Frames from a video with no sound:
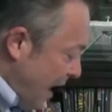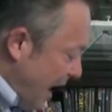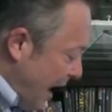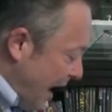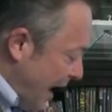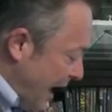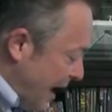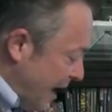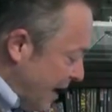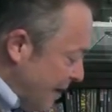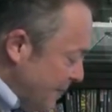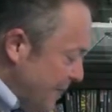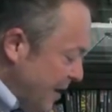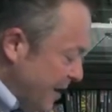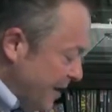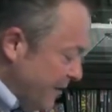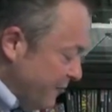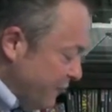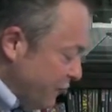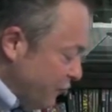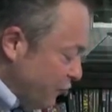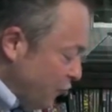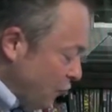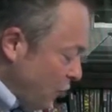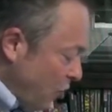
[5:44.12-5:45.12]
I may have
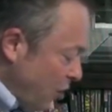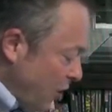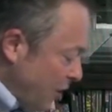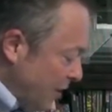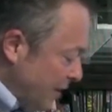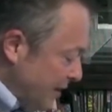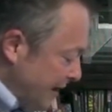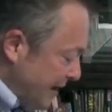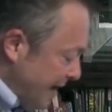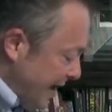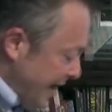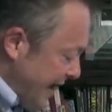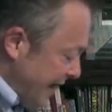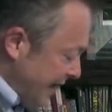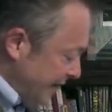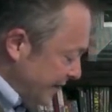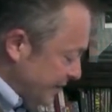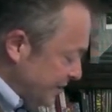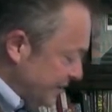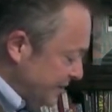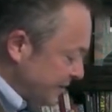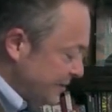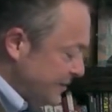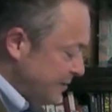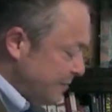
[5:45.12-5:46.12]
drawn an
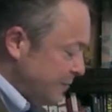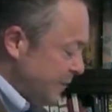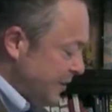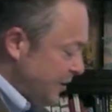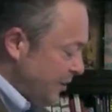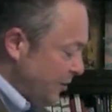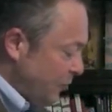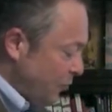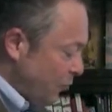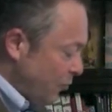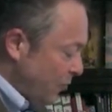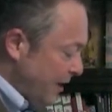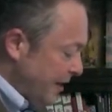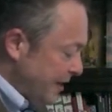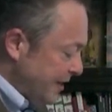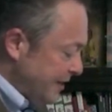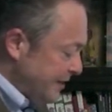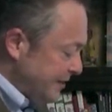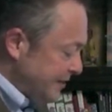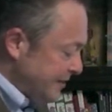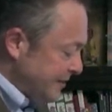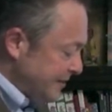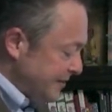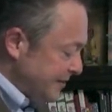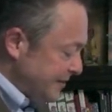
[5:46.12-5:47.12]
axe being
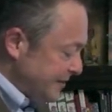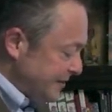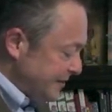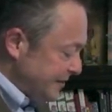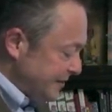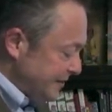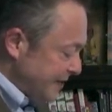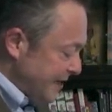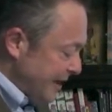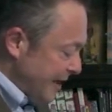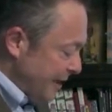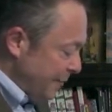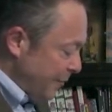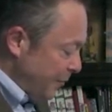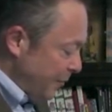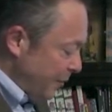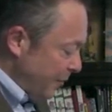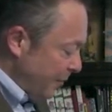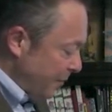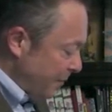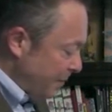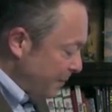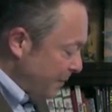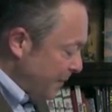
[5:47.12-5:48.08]
raised in this example,